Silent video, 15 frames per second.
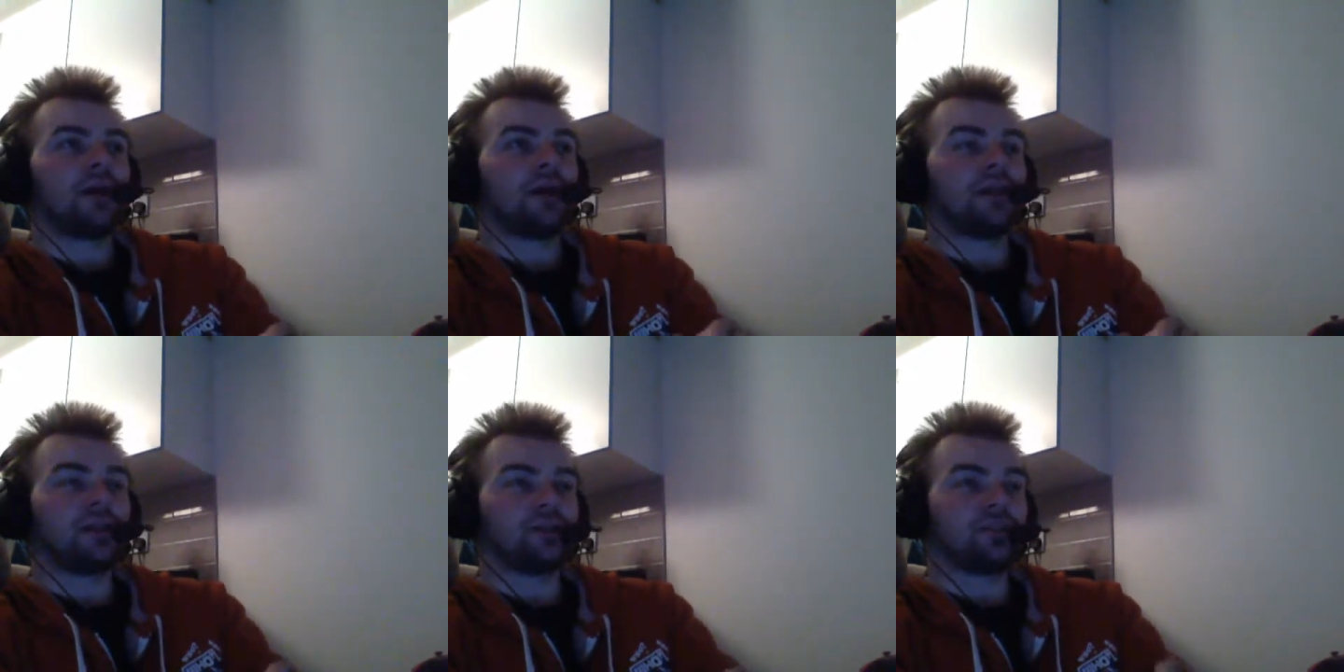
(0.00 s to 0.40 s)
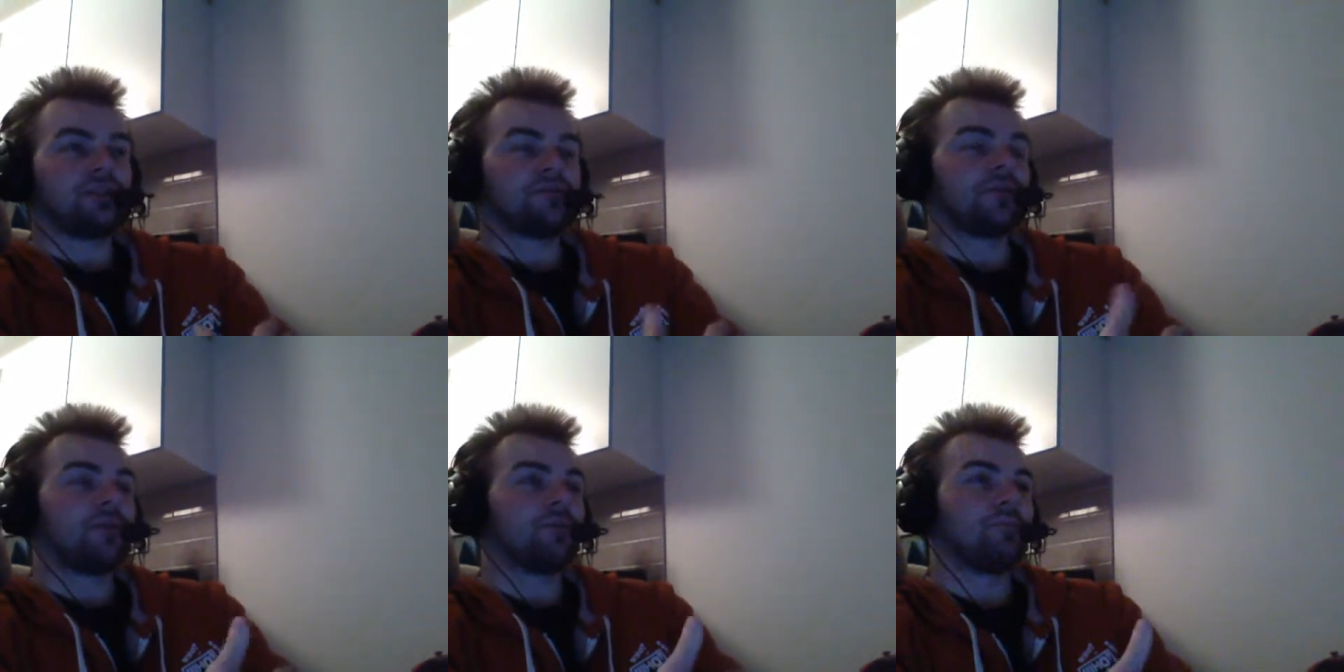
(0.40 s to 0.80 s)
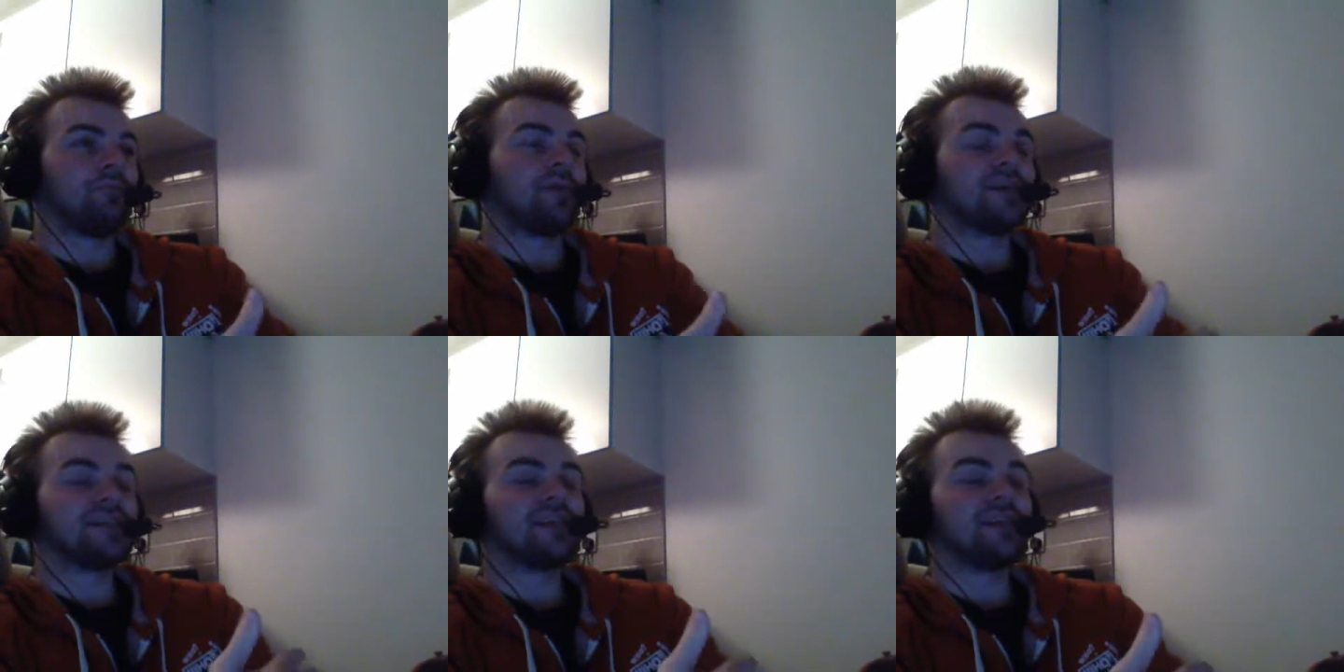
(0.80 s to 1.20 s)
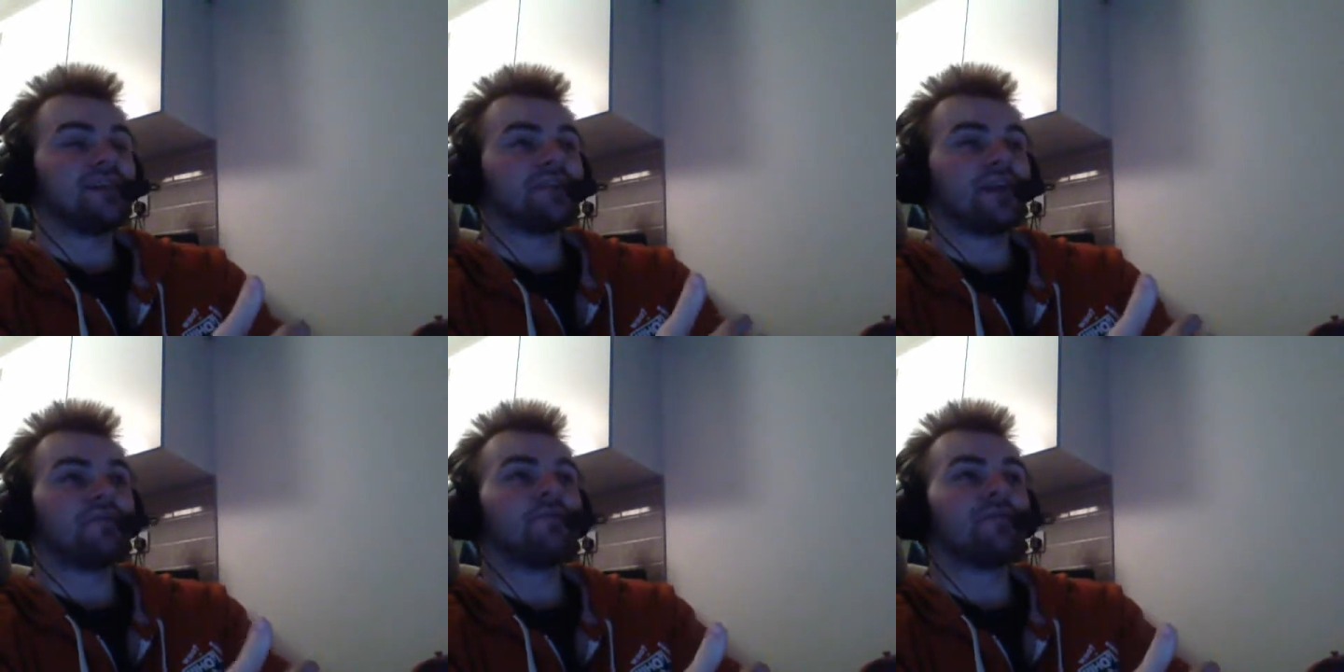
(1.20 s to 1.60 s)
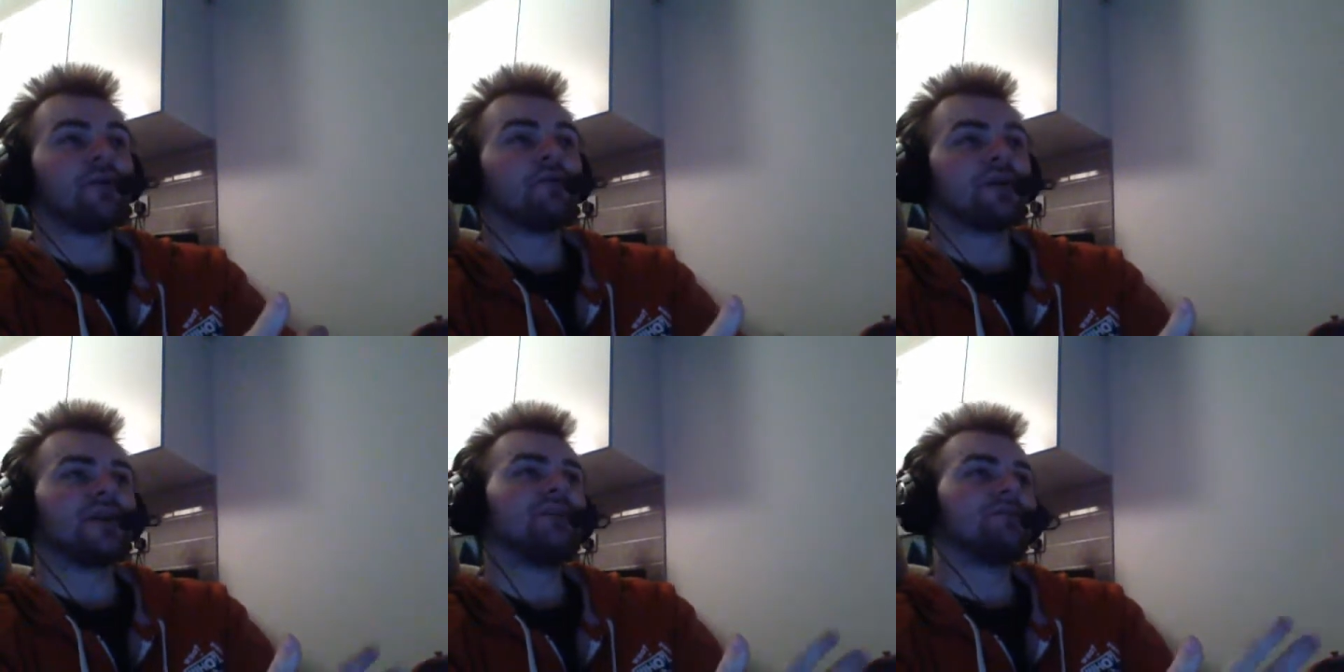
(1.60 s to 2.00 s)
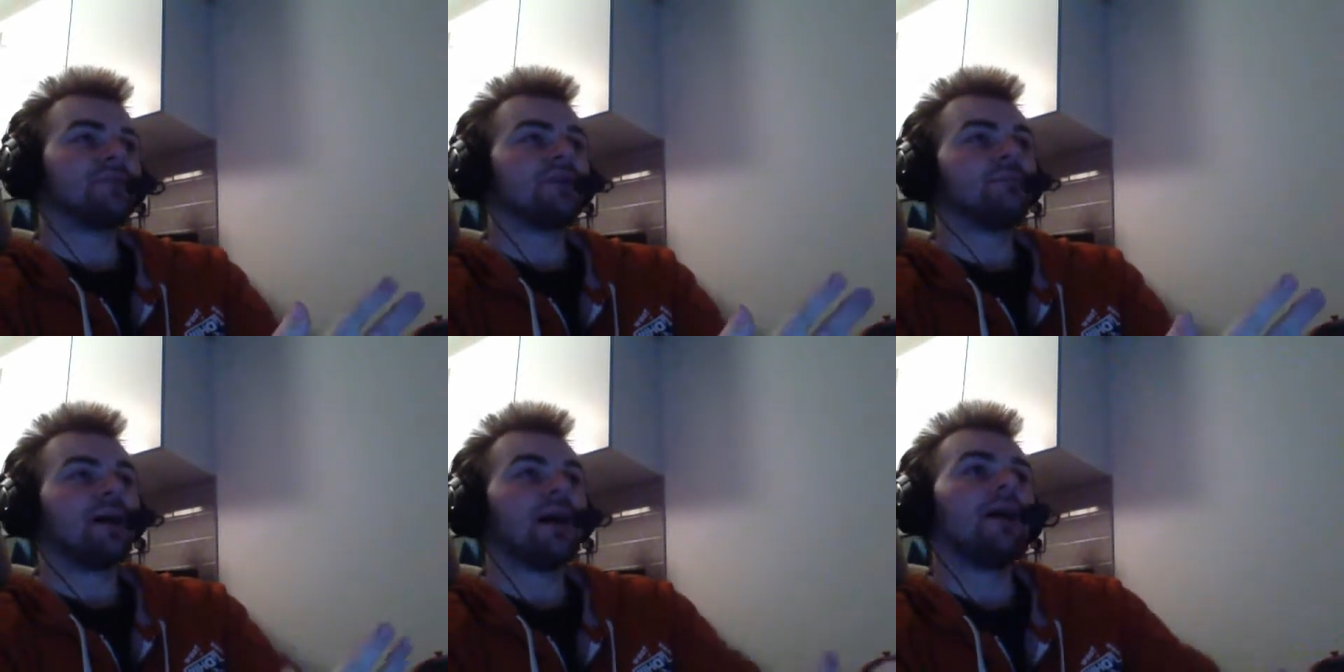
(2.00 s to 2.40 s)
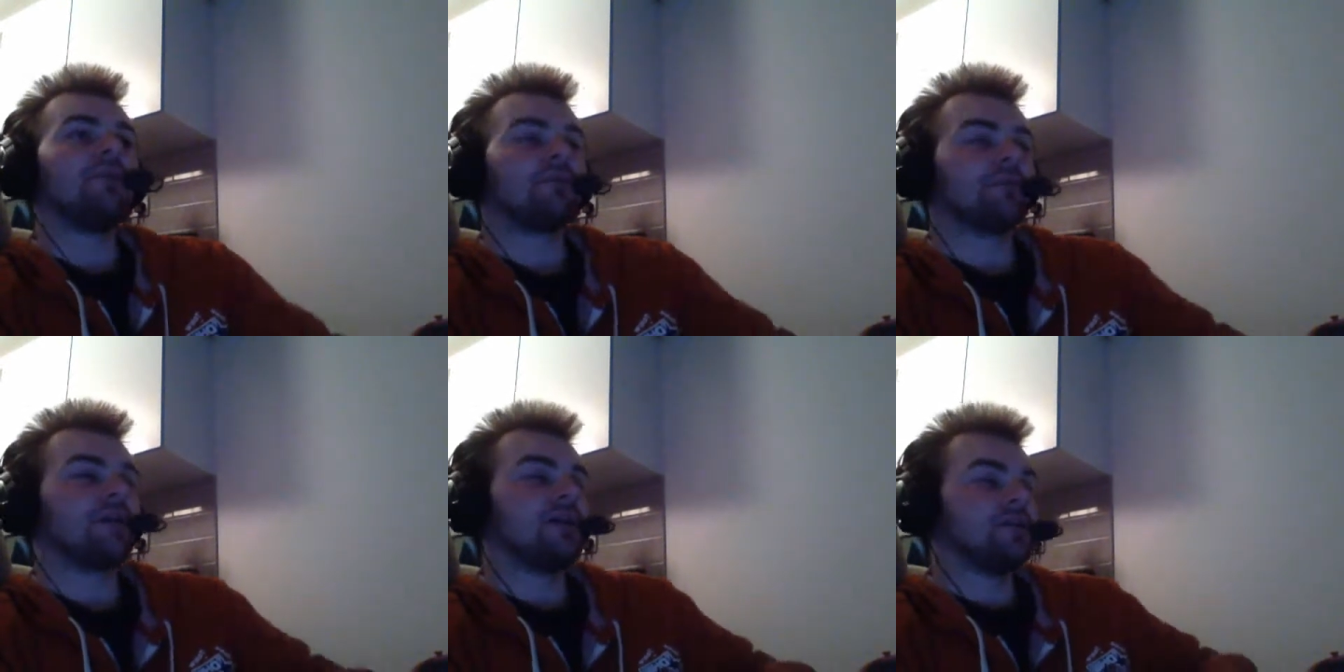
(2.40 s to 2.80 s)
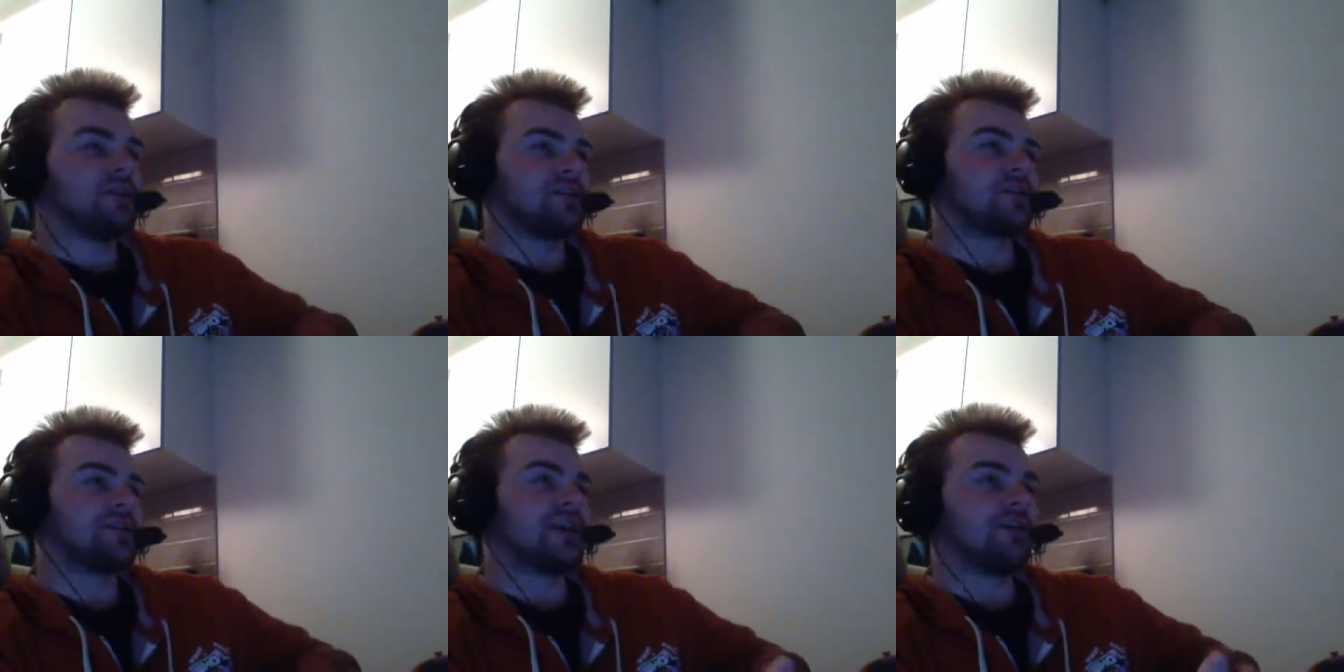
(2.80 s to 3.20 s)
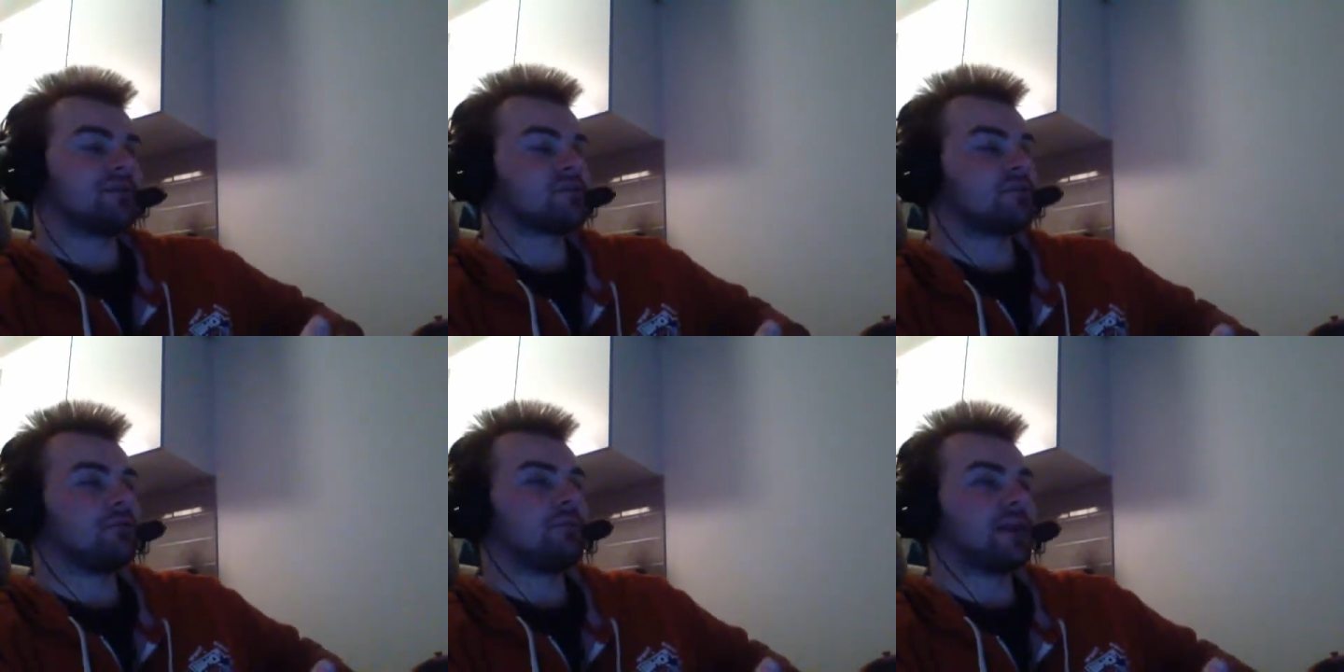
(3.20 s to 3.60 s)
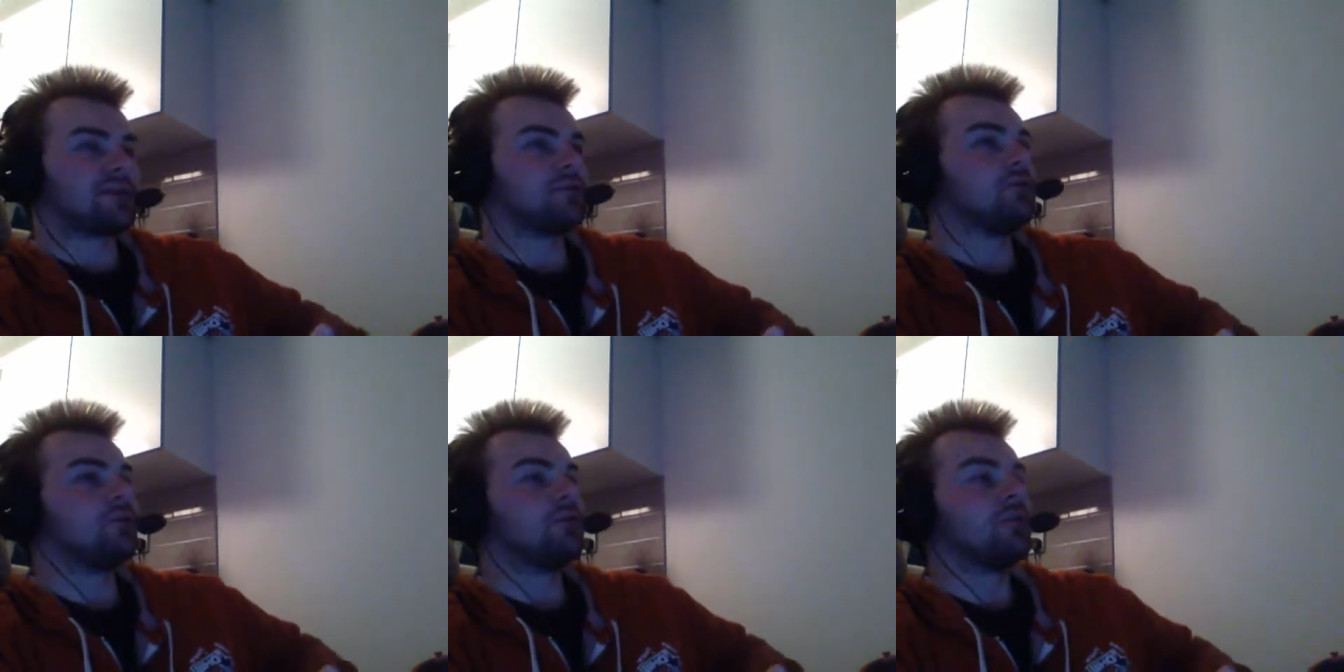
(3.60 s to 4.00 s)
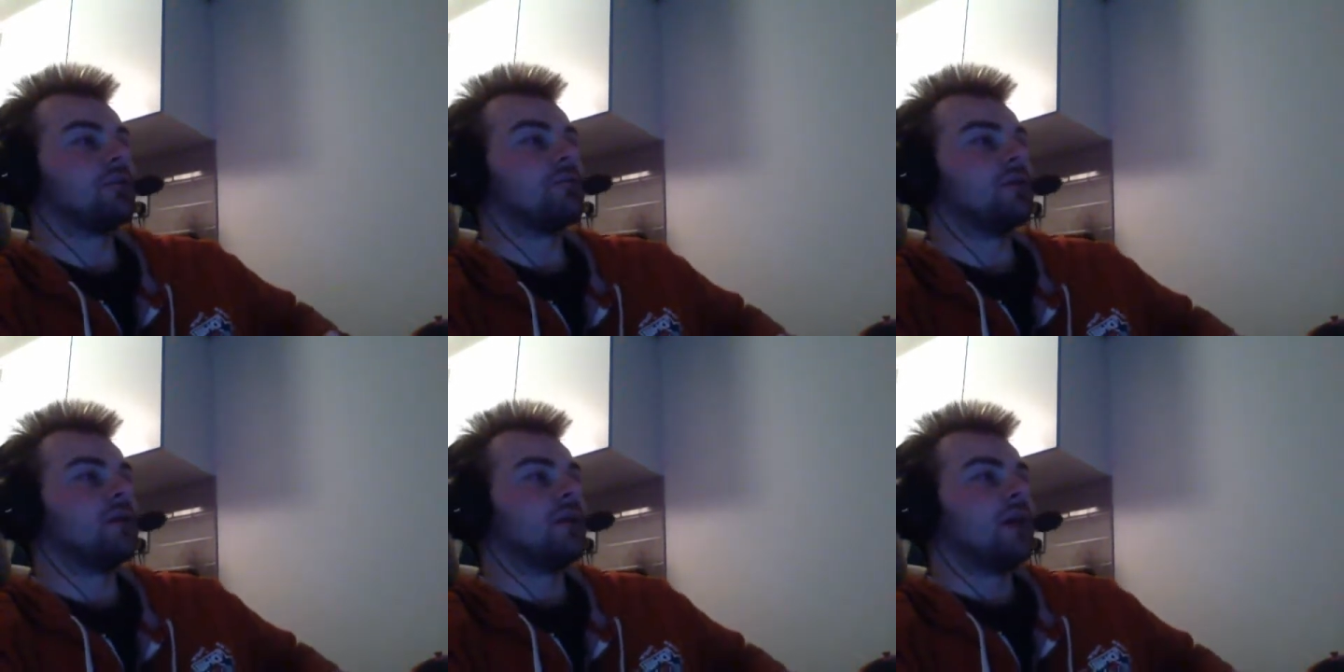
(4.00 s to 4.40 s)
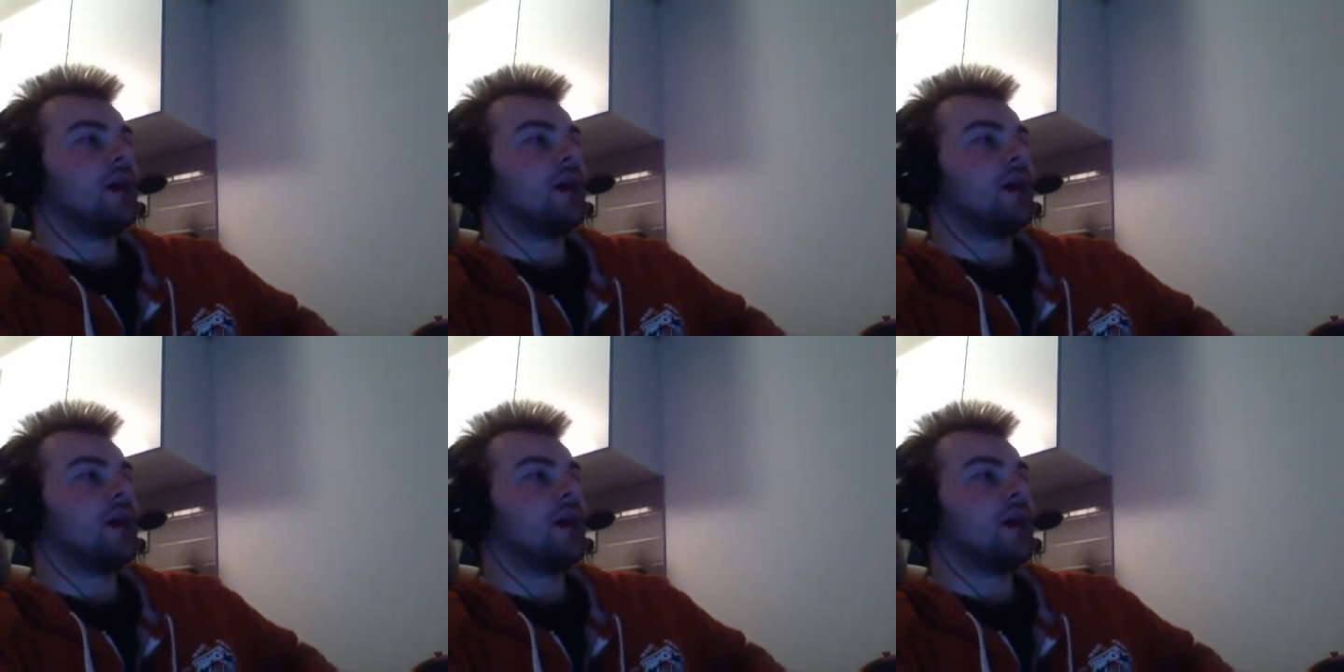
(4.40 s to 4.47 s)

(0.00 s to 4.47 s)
And then she's felt... Basically, they've felt guilty about it for ages, and now it's coming back to haunt them.